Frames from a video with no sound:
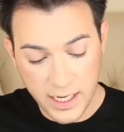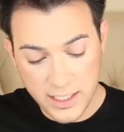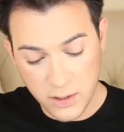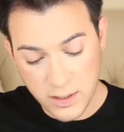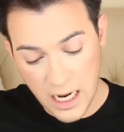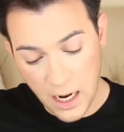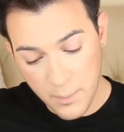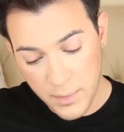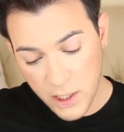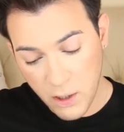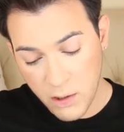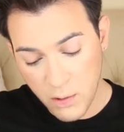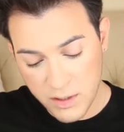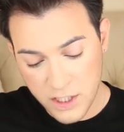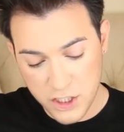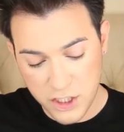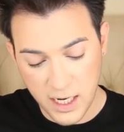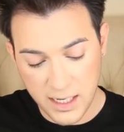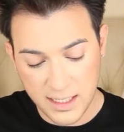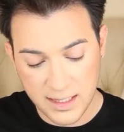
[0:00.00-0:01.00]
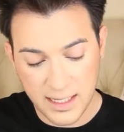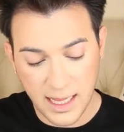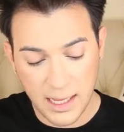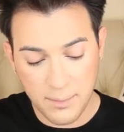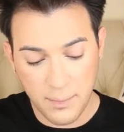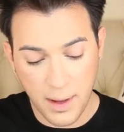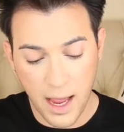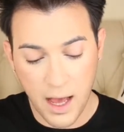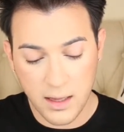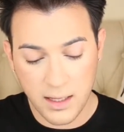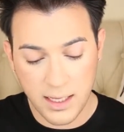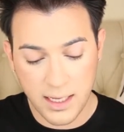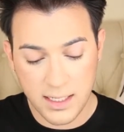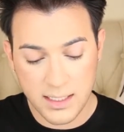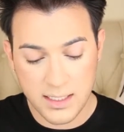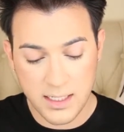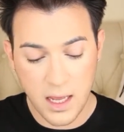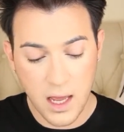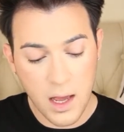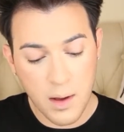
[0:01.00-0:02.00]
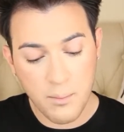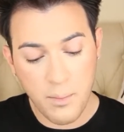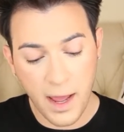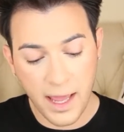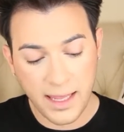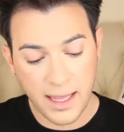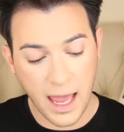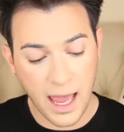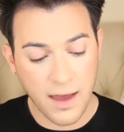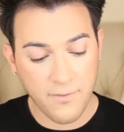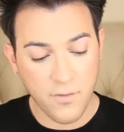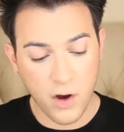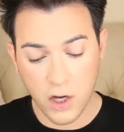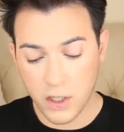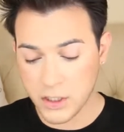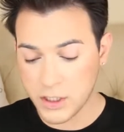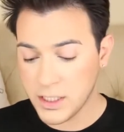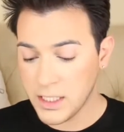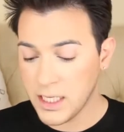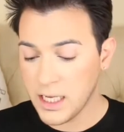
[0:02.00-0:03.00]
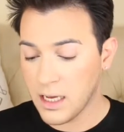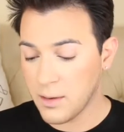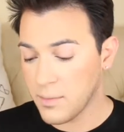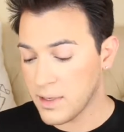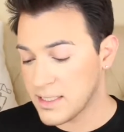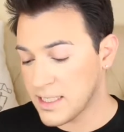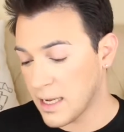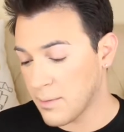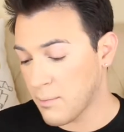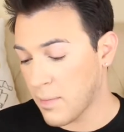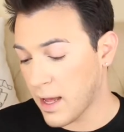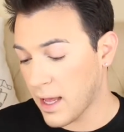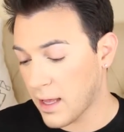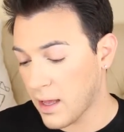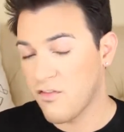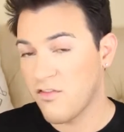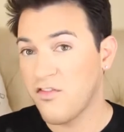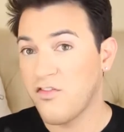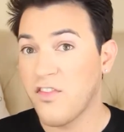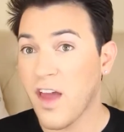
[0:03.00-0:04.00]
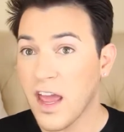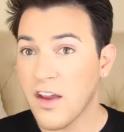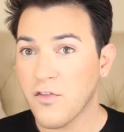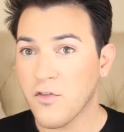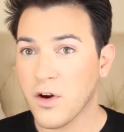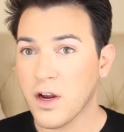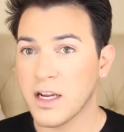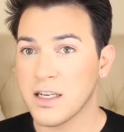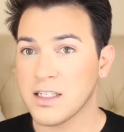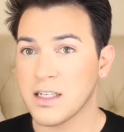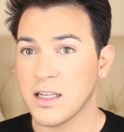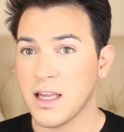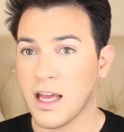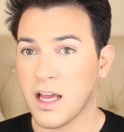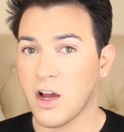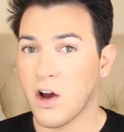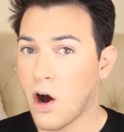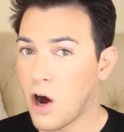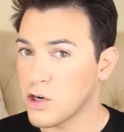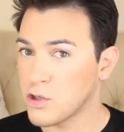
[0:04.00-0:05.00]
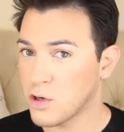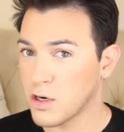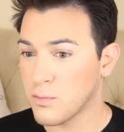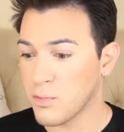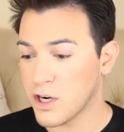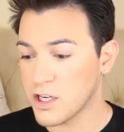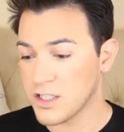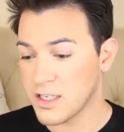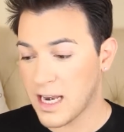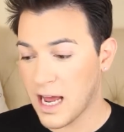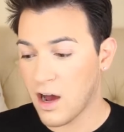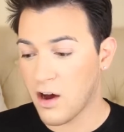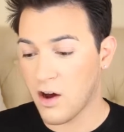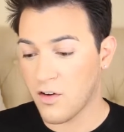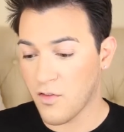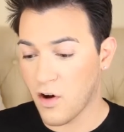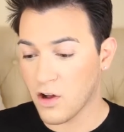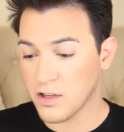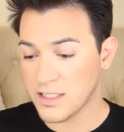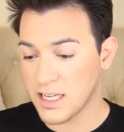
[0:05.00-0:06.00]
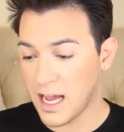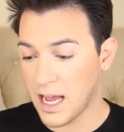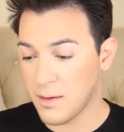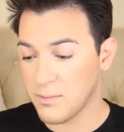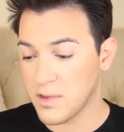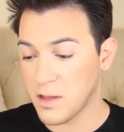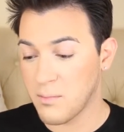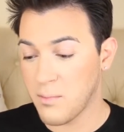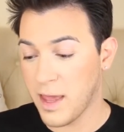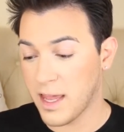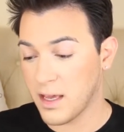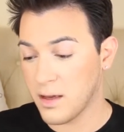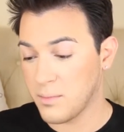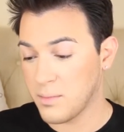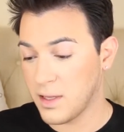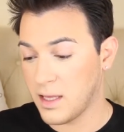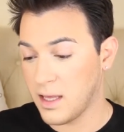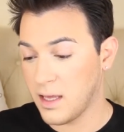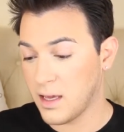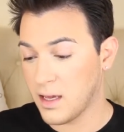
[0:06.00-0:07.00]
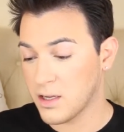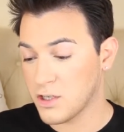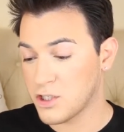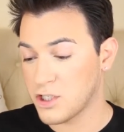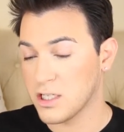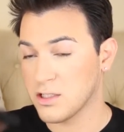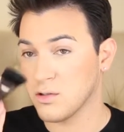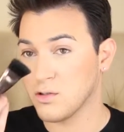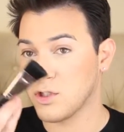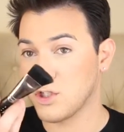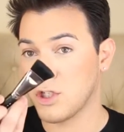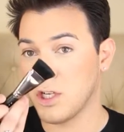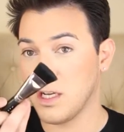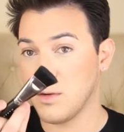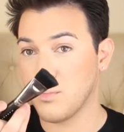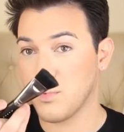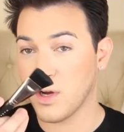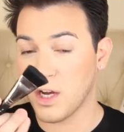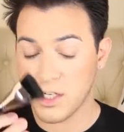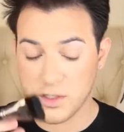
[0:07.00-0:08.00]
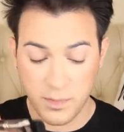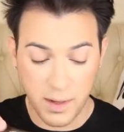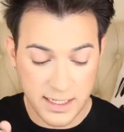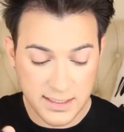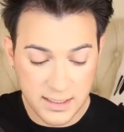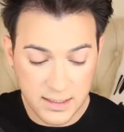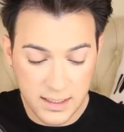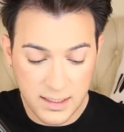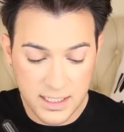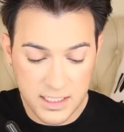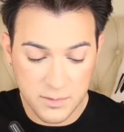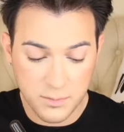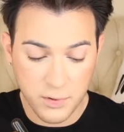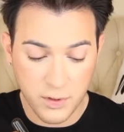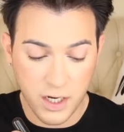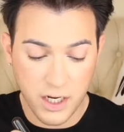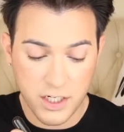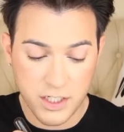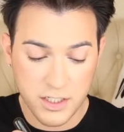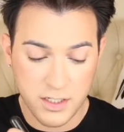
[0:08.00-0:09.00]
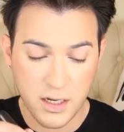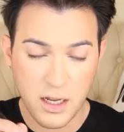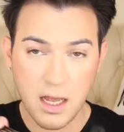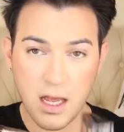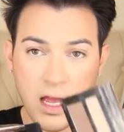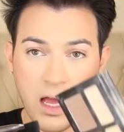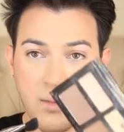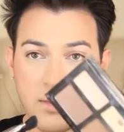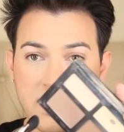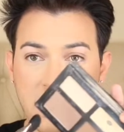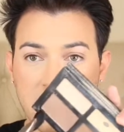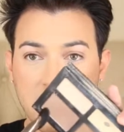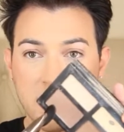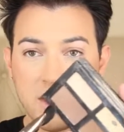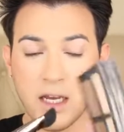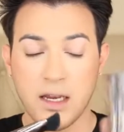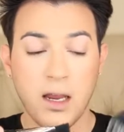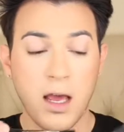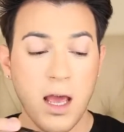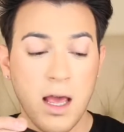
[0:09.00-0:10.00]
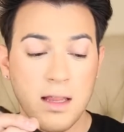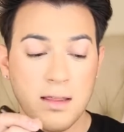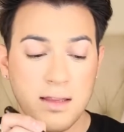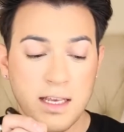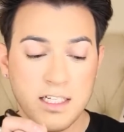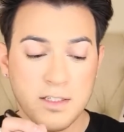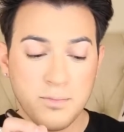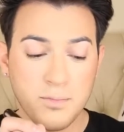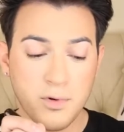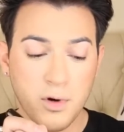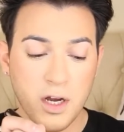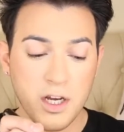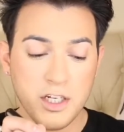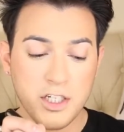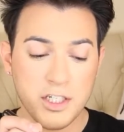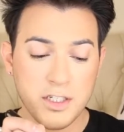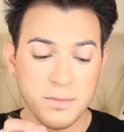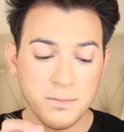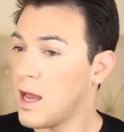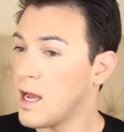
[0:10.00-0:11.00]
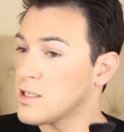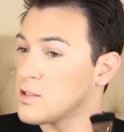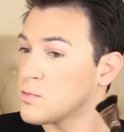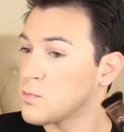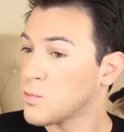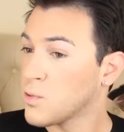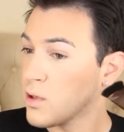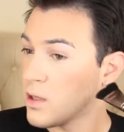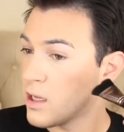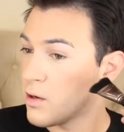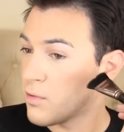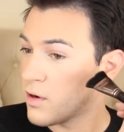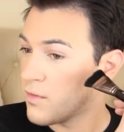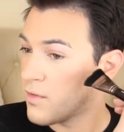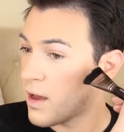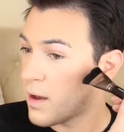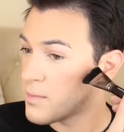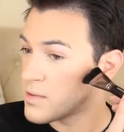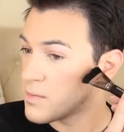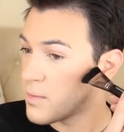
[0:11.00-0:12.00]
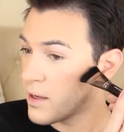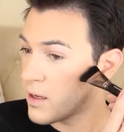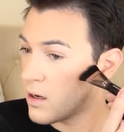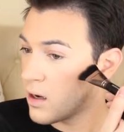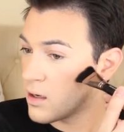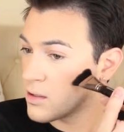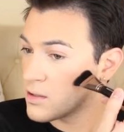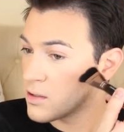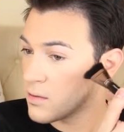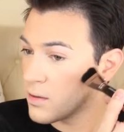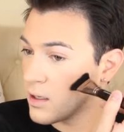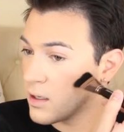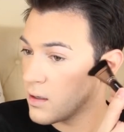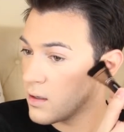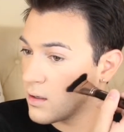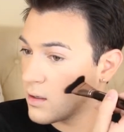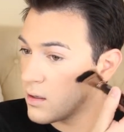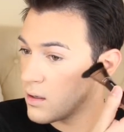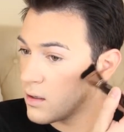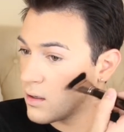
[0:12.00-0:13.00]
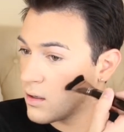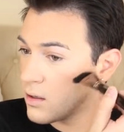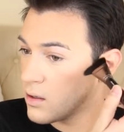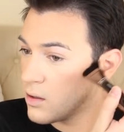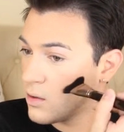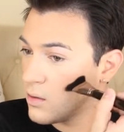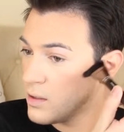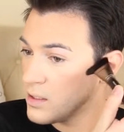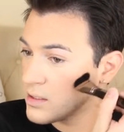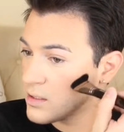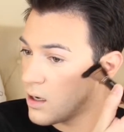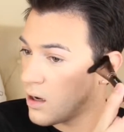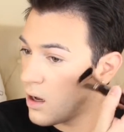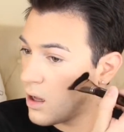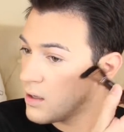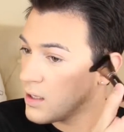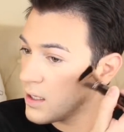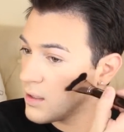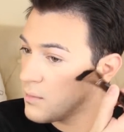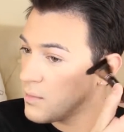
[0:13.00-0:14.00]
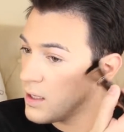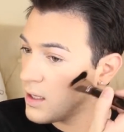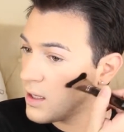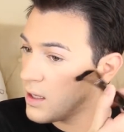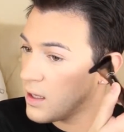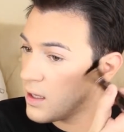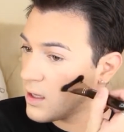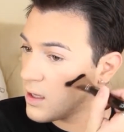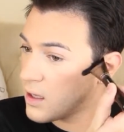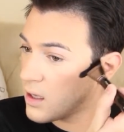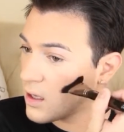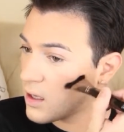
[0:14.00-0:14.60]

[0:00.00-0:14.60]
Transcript: Okay, so now I'm gonna go in with the Shade and Light palette by Kat Von D. I'm gonna take my favorite, like, contouring brush now of all time, the Makeup Geek Chisel Cheek Brush. Basically, this brush, I'm gonna take the shade. This brush has really revamped my contouring who is calling me?